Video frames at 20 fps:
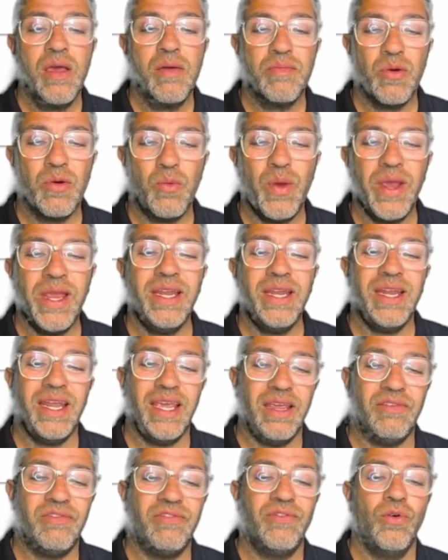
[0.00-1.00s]
But we
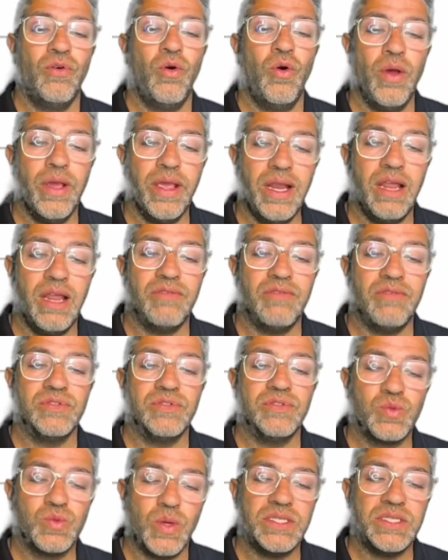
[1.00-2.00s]
need 4, 11,
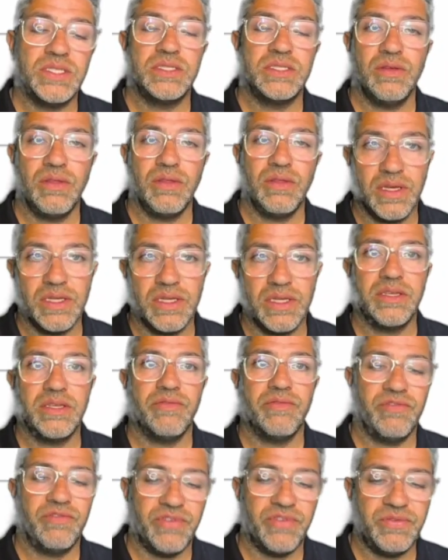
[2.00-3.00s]
22,
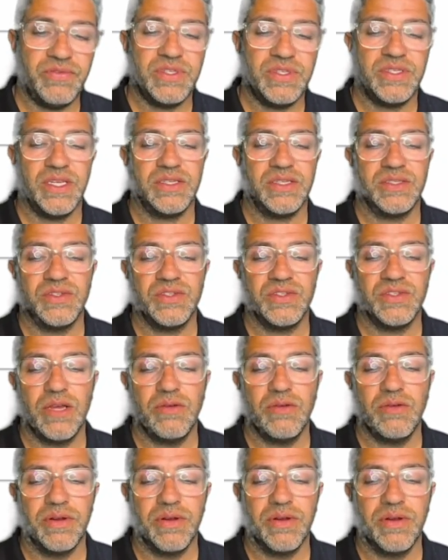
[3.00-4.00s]
37, 56, and
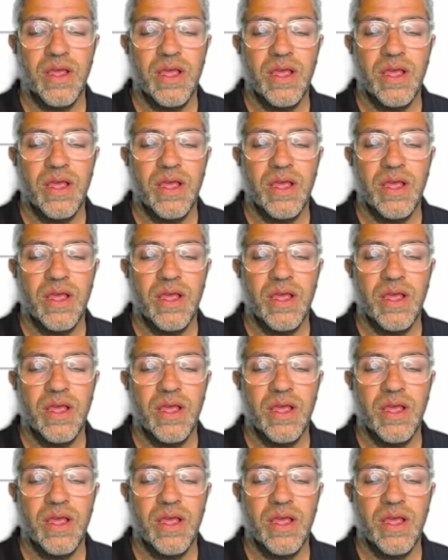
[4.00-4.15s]
so on.